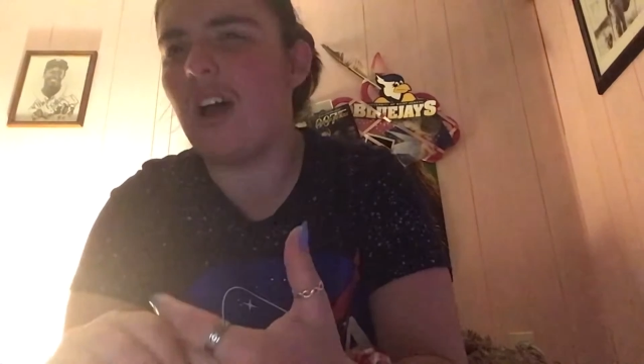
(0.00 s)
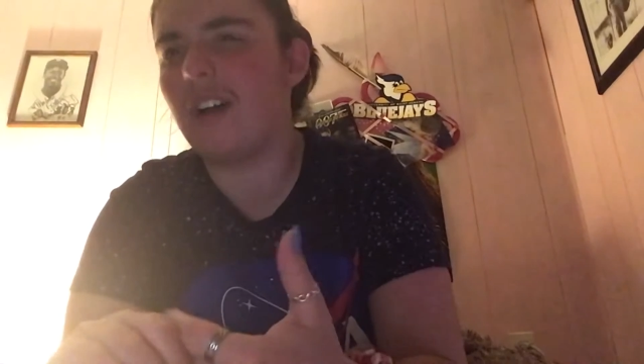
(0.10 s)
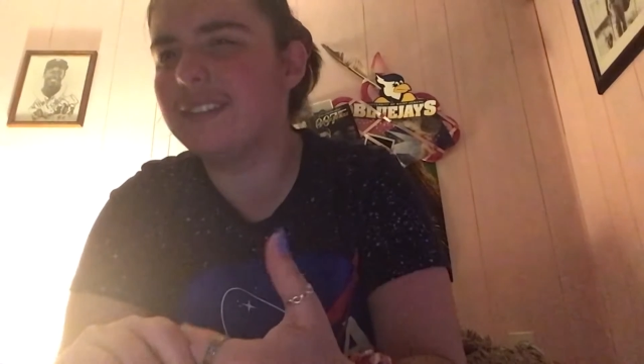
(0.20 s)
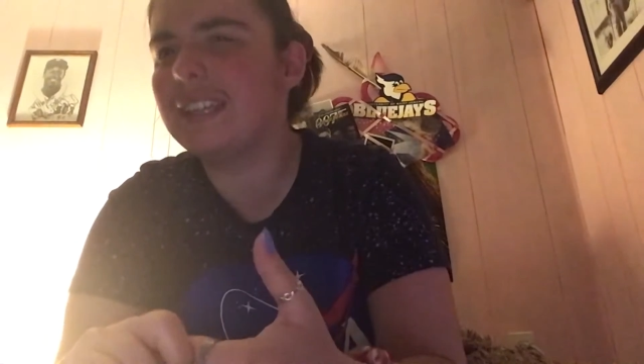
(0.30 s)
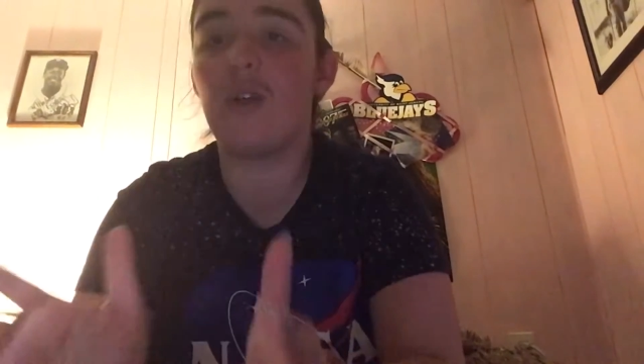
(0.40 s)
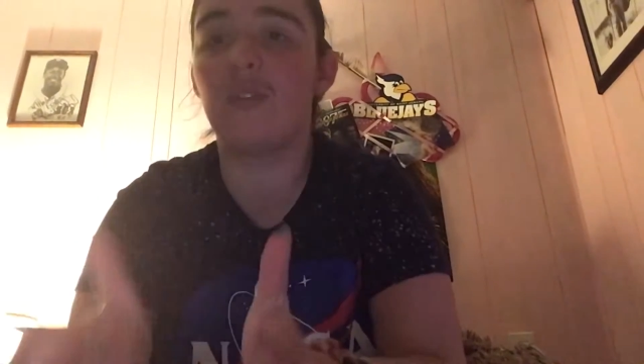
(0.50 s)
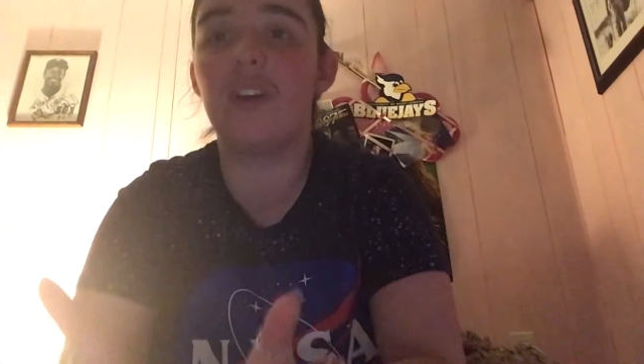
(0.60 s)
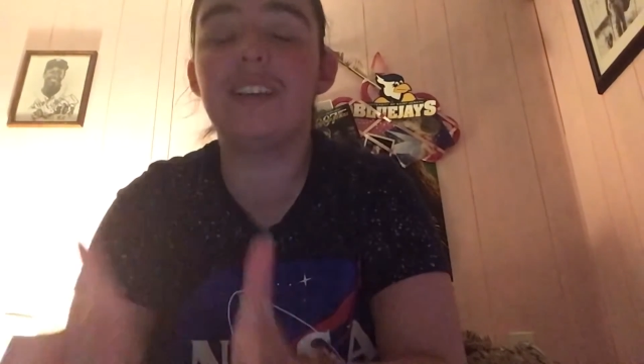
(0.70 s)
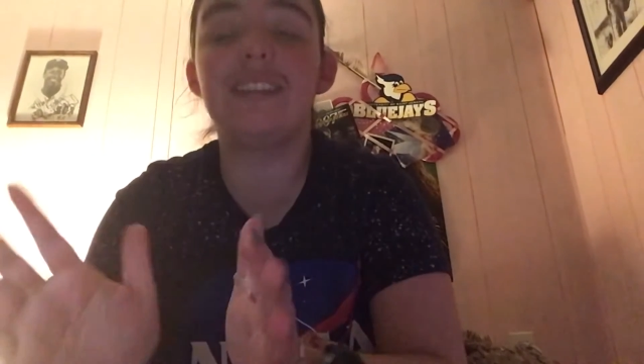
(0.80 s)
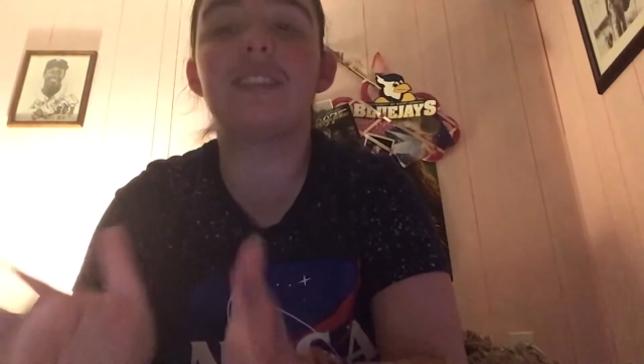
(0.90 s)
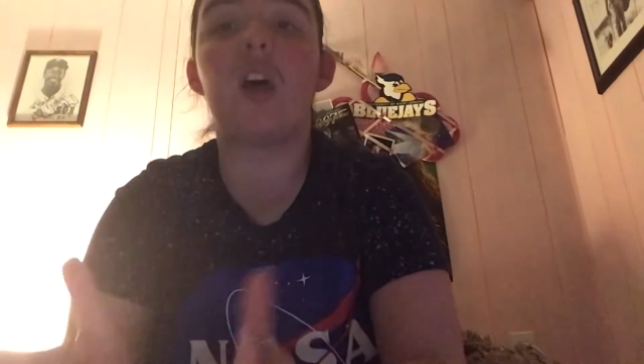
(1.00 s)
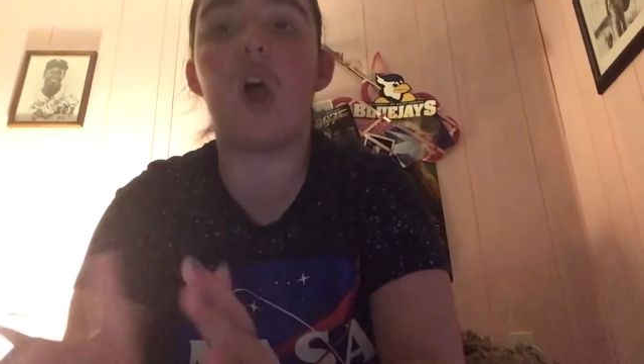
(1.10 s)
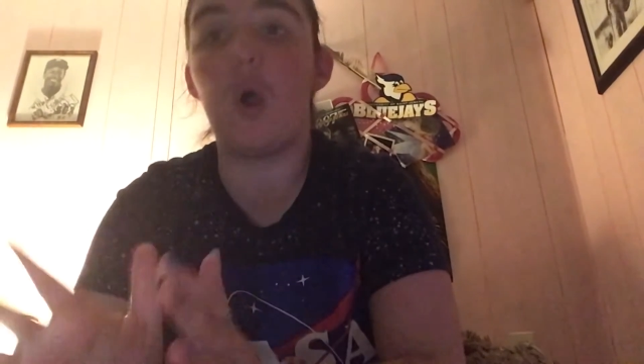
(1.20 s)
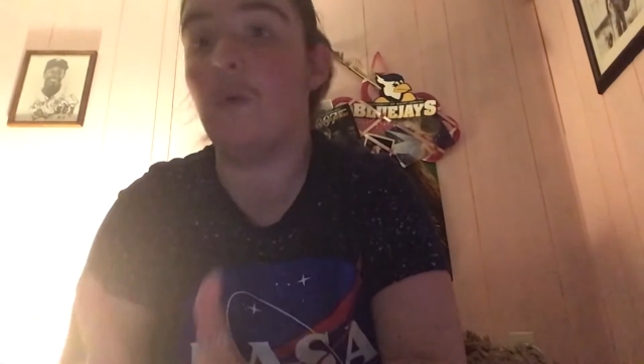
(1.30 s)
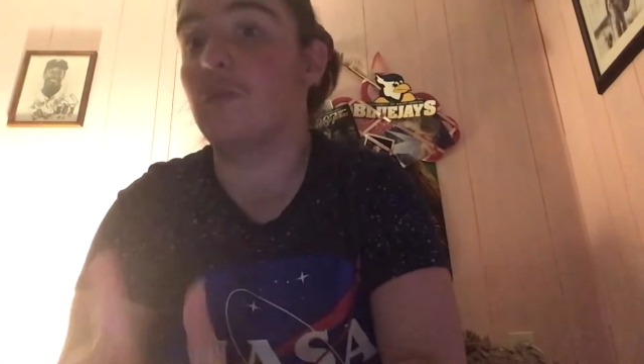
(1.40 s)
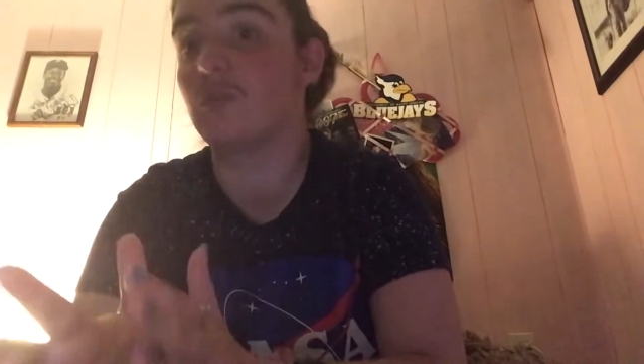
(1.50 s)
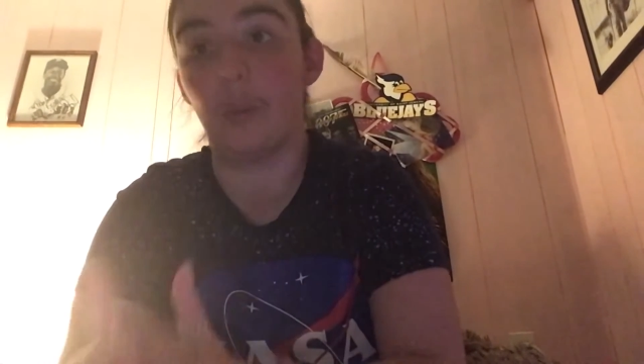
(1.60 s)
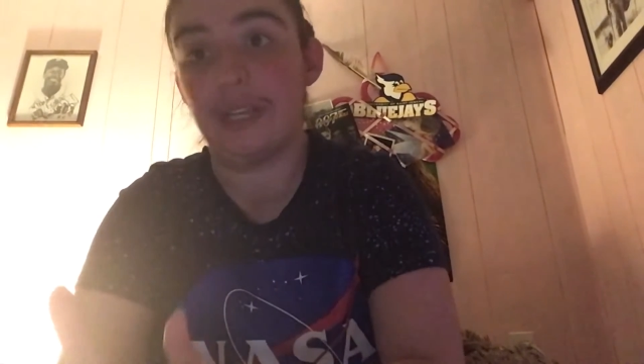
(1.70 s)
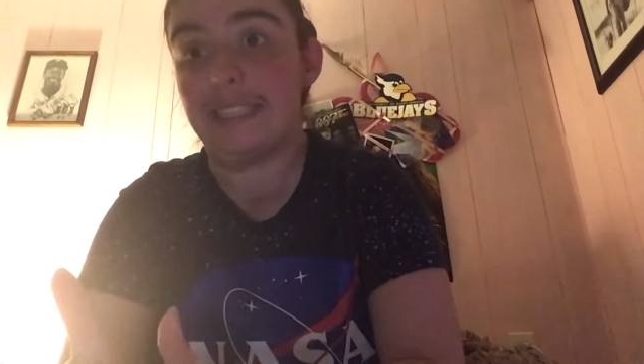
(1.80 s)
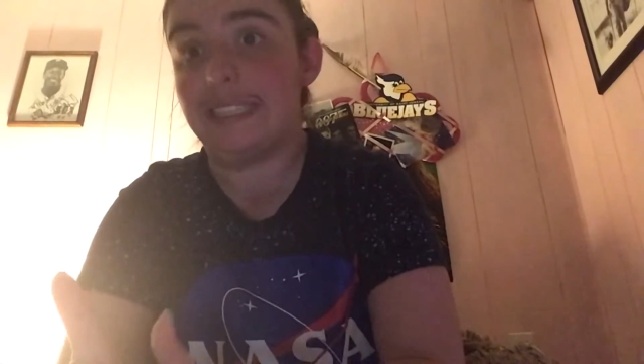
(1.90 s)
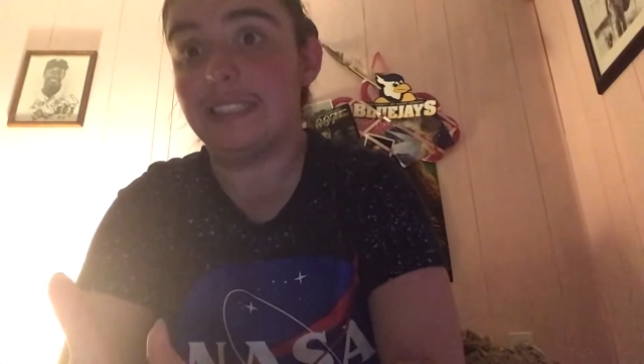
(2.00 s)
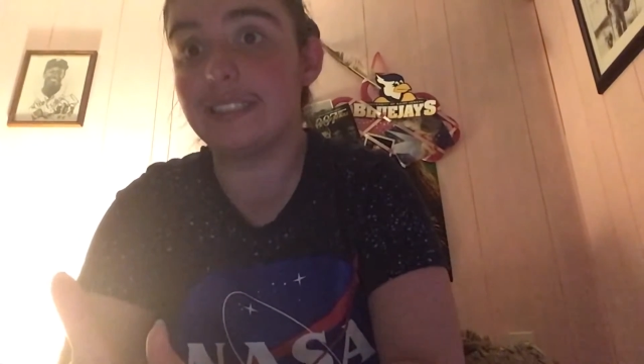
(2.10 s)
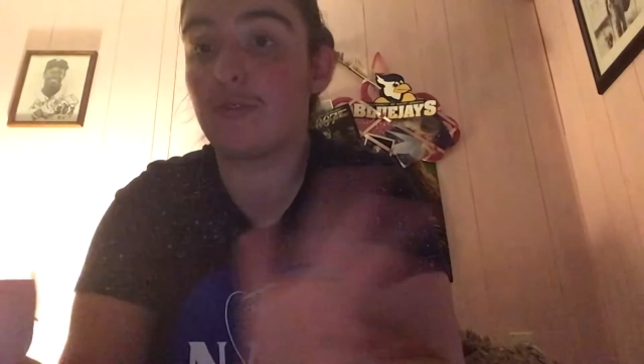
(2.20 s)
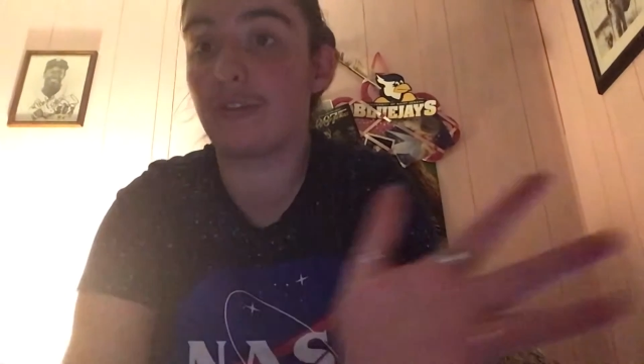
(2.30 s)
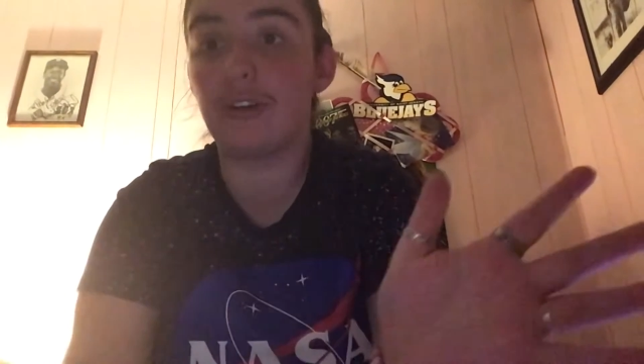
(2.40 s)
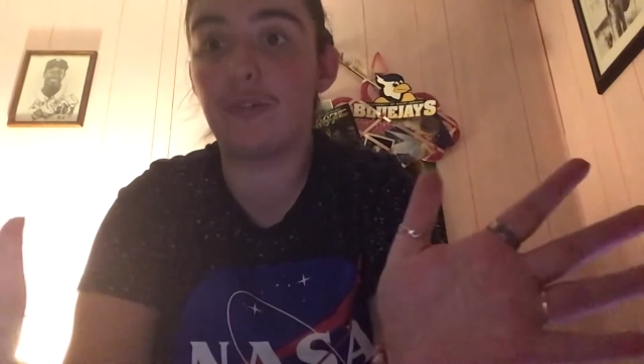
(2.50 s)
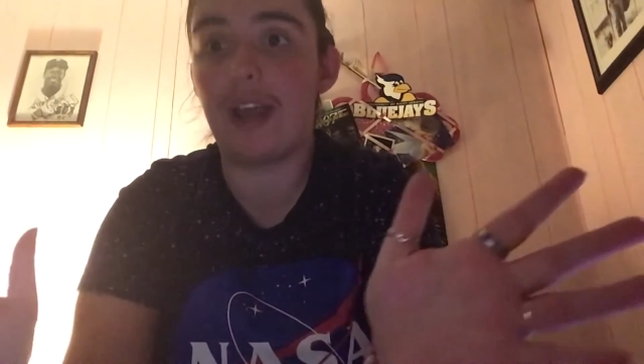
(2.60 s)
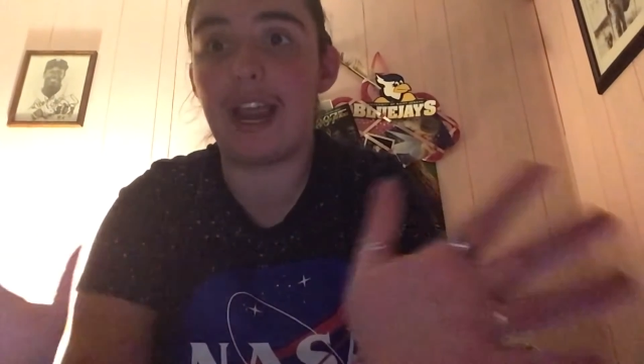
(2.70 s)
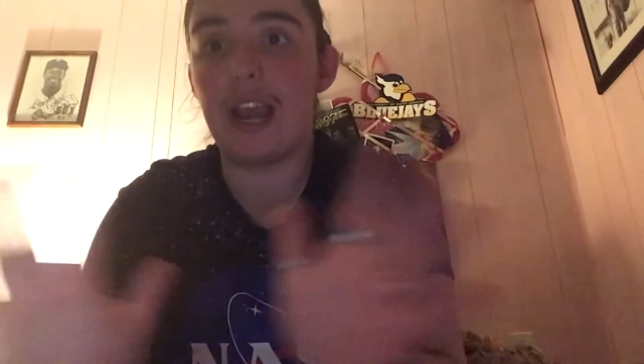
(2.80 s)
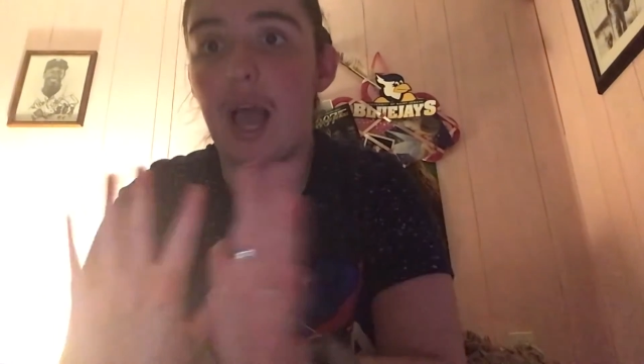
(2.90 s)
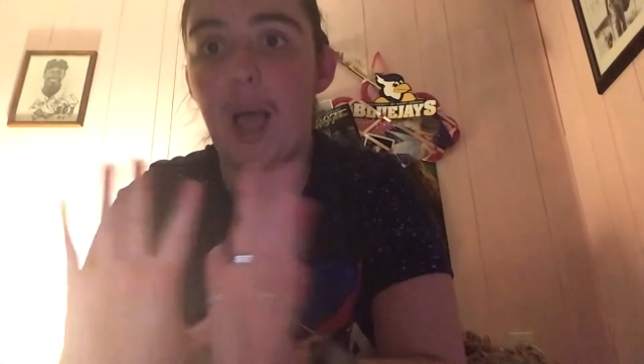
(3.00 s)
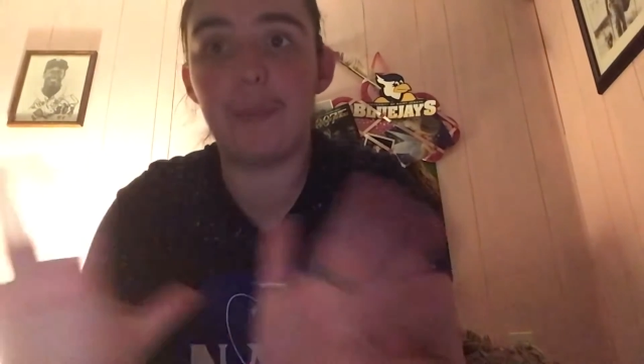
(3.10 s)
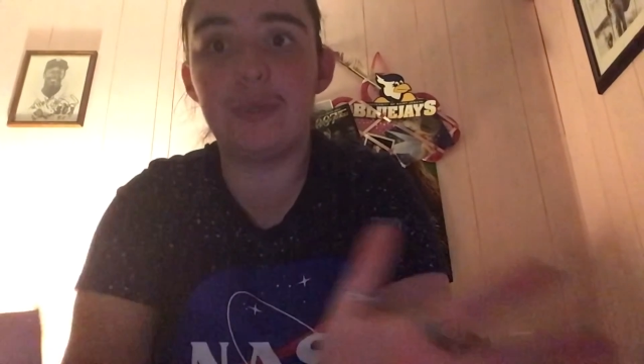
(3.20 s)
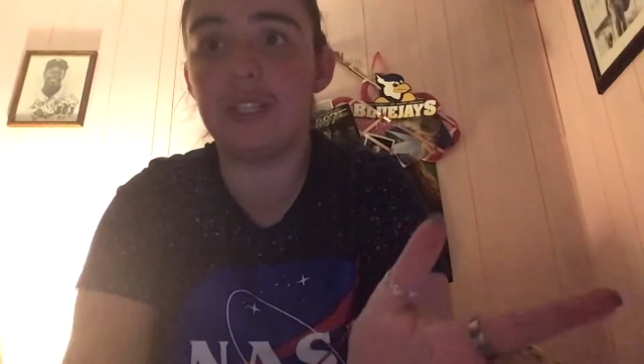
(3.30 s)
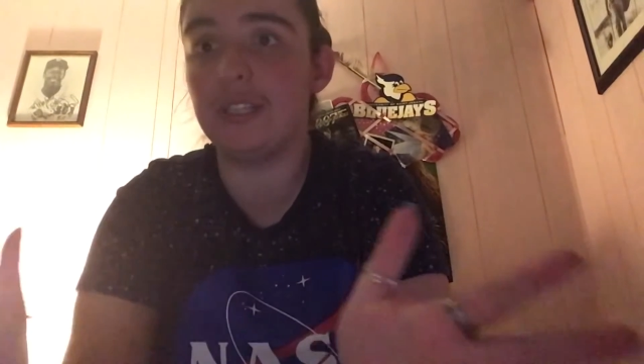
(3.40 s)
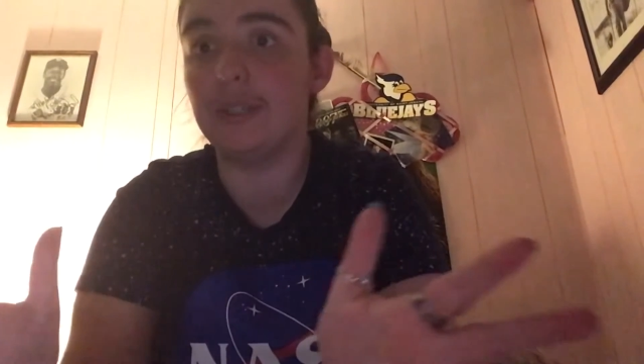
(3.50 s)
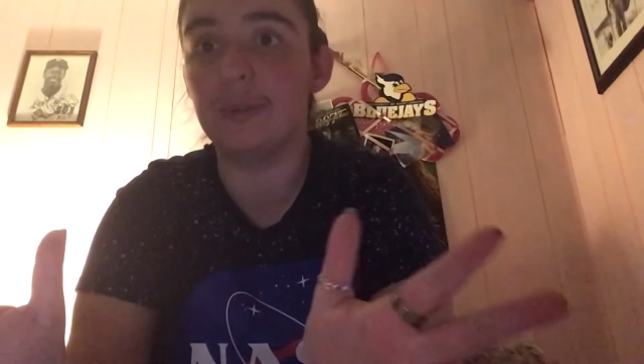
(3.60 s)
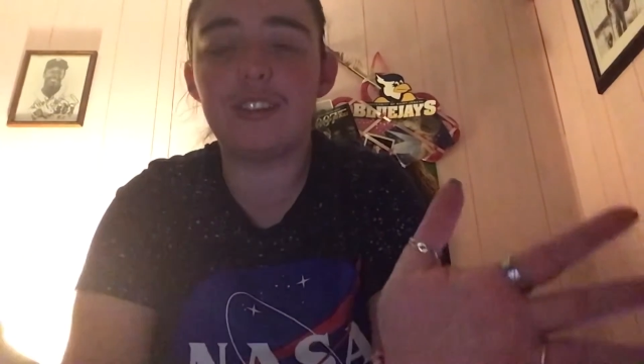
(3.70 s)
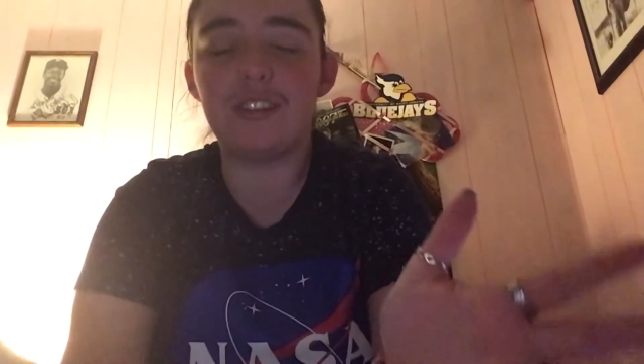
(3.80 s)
Honestly, as long as it's own voices, free reign, up to you.